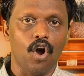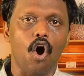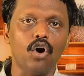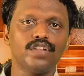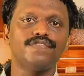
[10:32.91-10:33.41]

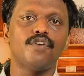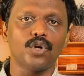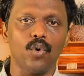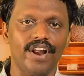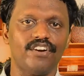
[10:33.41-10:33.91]
All the
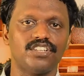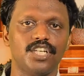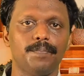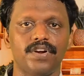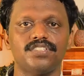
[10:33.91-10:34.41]
photon
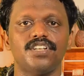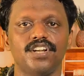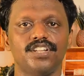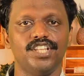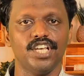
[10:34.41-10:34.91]
energy present
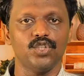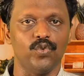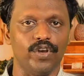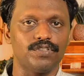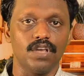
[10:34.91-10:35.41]
in these
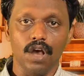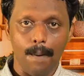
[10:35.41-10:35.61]
waves